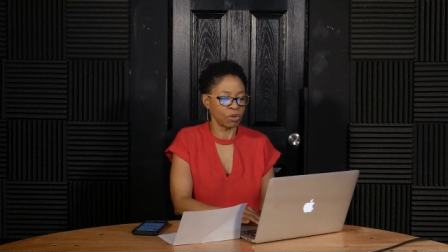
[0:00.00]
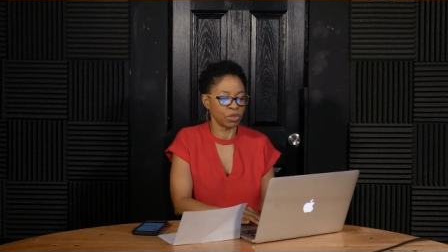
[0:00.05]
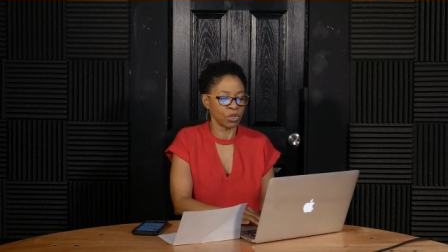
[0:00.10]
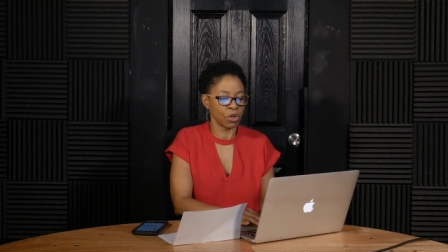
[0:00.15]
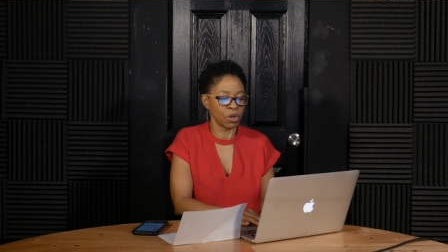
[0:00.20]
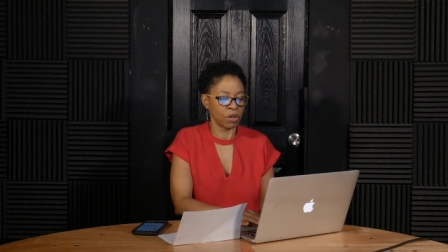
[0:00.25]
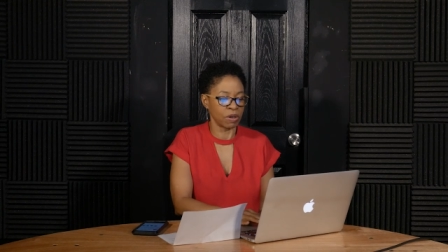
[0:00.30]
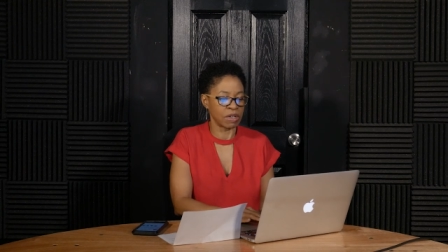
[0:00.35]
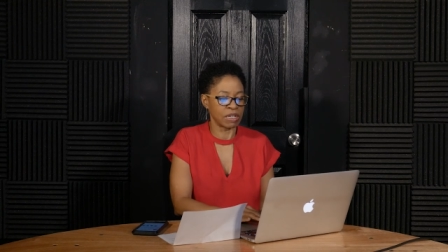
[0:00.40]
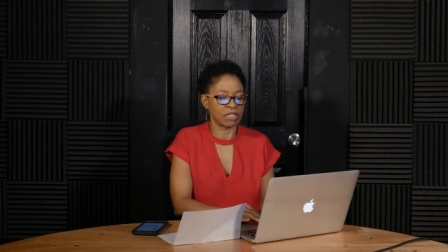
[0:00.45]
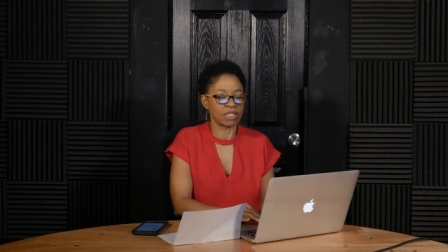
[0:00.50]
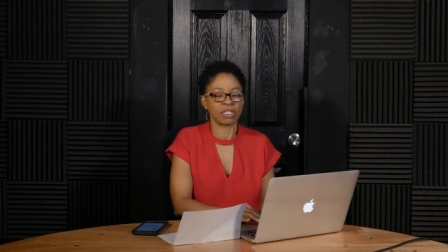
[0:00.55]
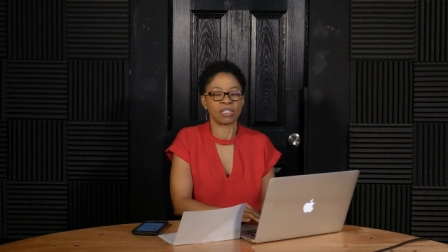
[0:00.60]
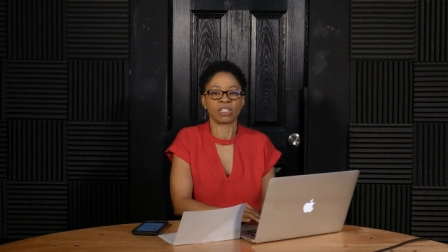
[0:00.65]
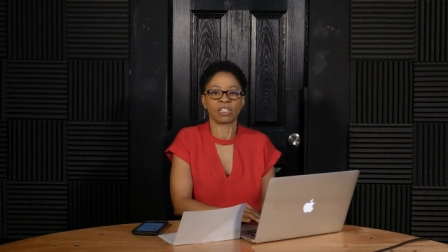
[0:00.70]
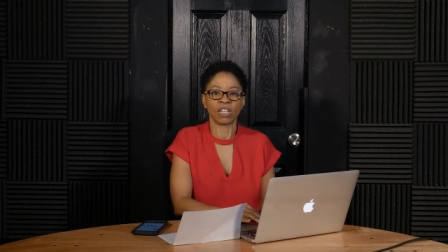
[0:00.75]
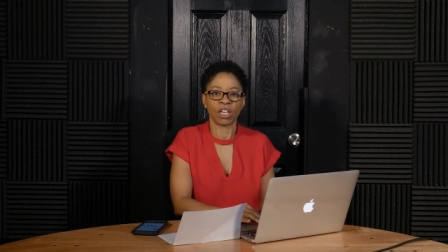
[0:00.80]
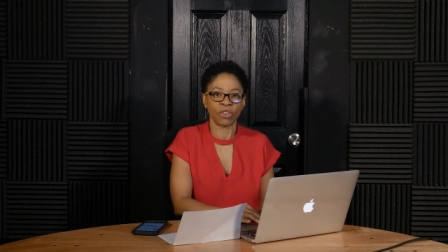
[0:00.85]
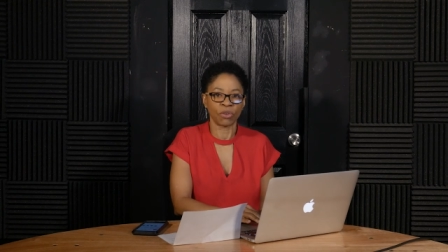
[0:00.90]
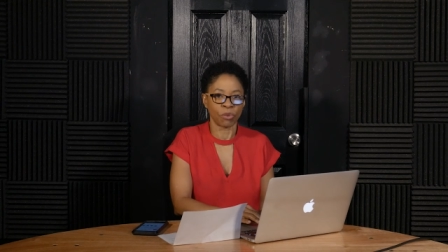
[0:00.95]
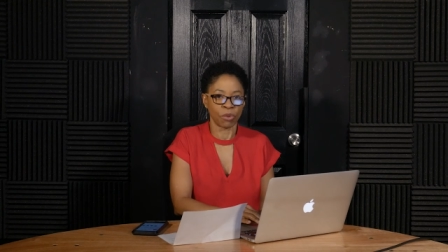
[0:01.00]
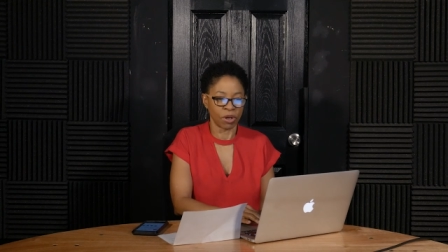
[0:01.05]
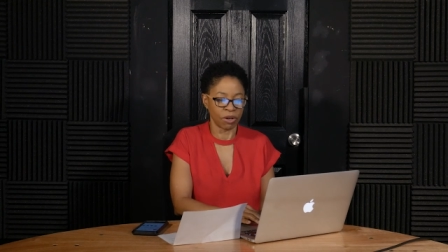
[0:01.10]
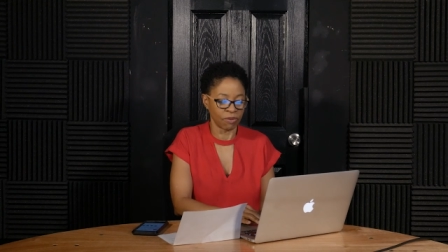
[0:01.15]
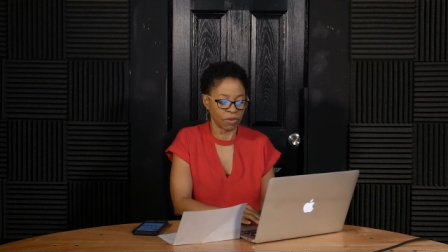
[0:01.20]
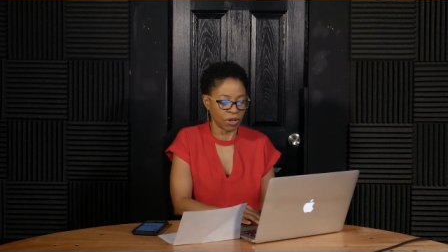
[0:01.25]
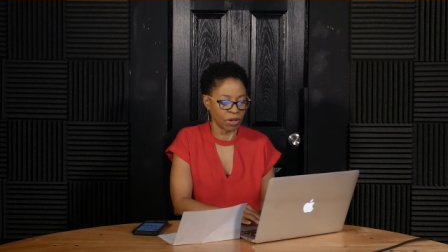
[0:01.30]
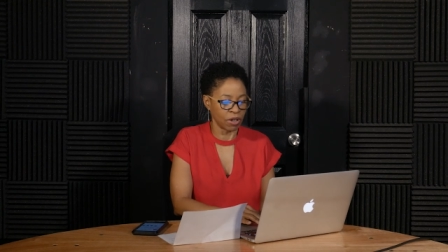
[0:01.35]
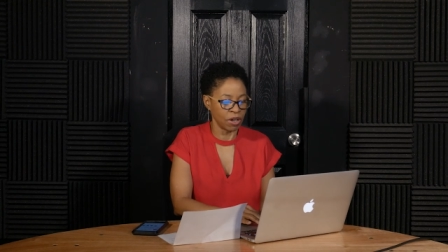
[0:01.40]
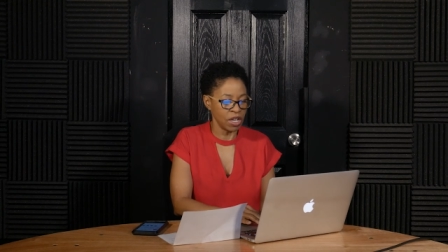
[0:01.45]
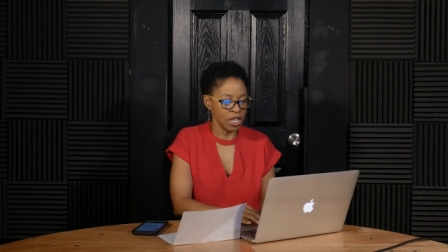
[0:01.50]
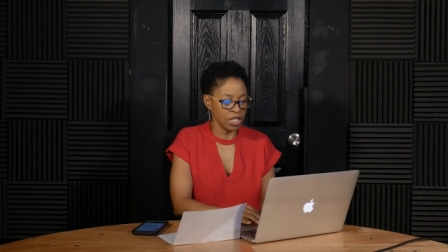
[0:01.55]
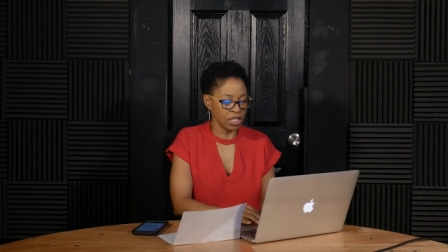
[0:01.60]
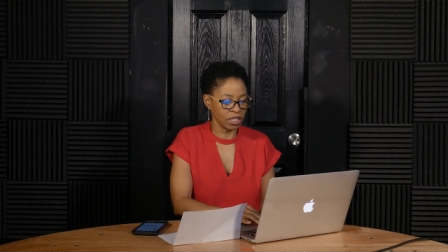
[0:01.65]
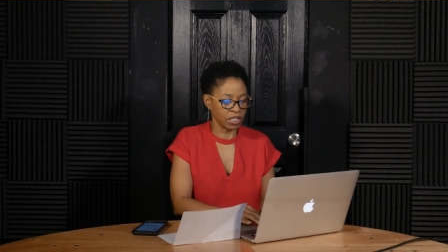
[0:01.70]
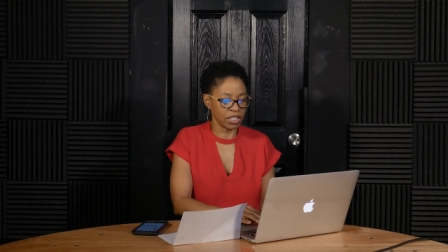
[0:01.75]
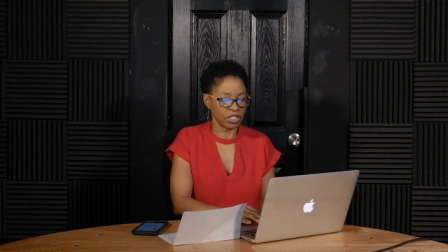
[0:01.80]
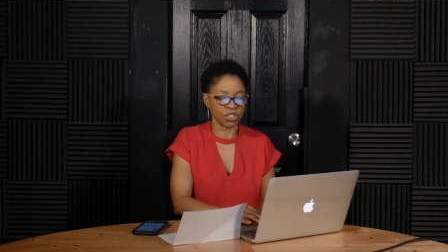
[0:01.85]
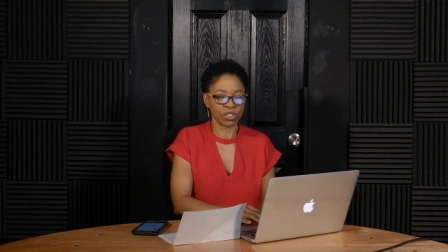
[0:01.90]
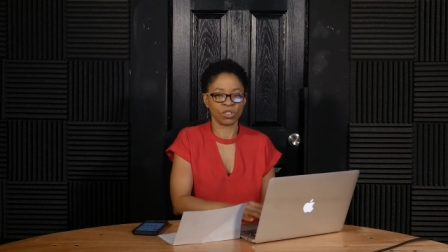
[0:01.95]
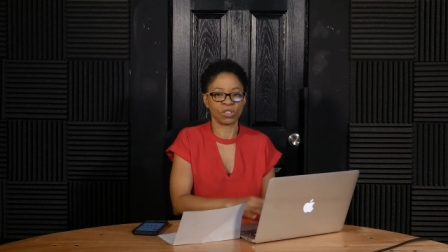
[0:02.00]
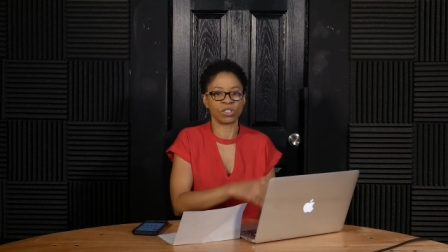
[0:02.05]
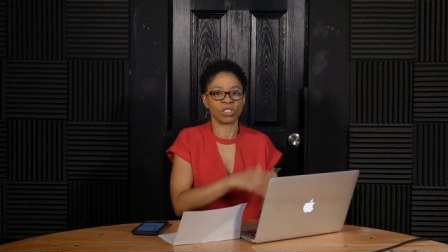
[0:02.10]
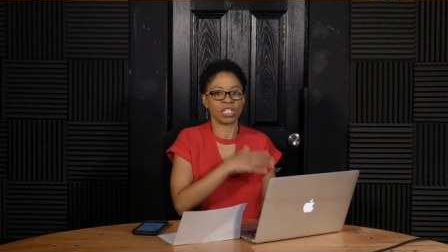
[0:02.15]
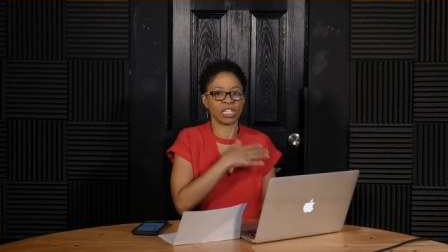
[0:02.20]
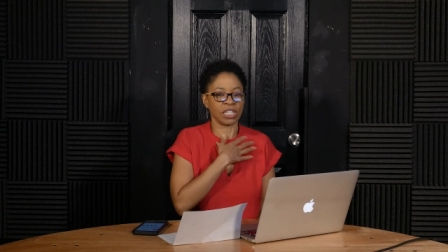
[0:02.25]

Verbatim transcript: Torres is another one of our listeners.